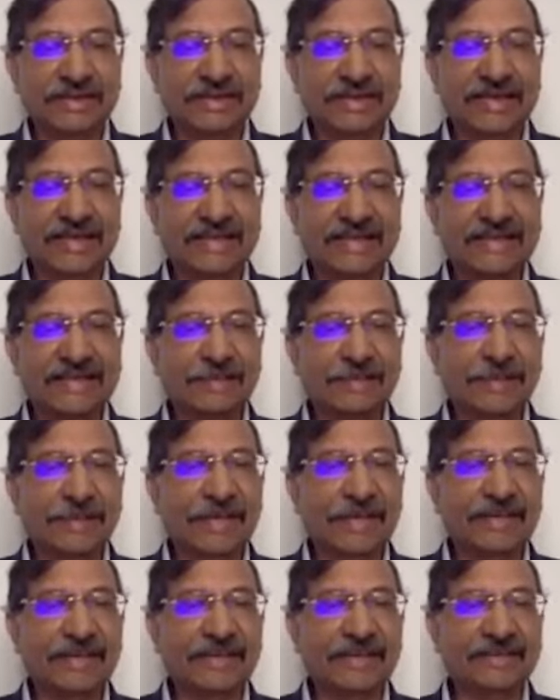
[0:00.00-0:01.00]
collecting the
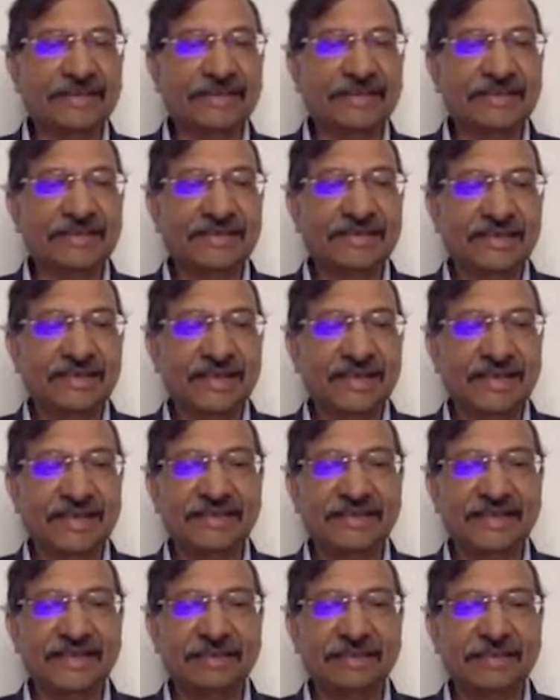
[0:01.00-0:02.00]
patterns
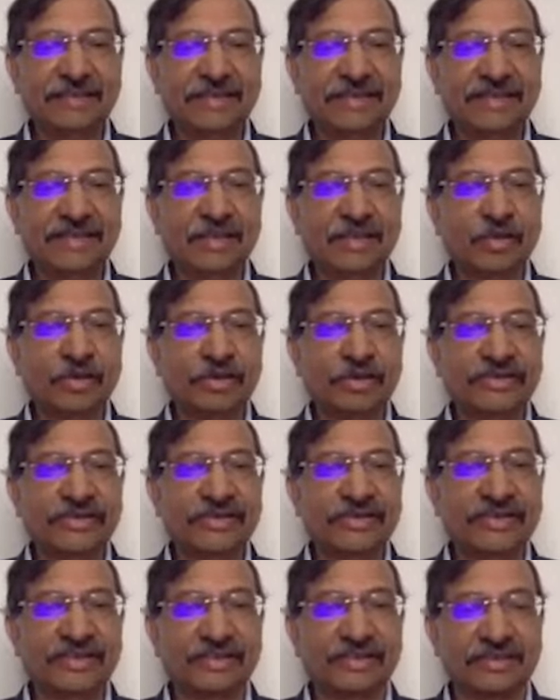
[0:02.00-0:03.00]
and start building
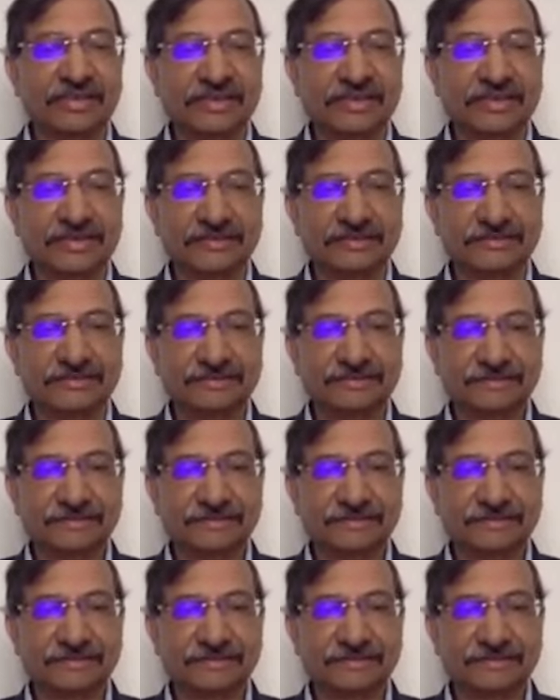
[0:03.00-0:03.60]
heuristics around it.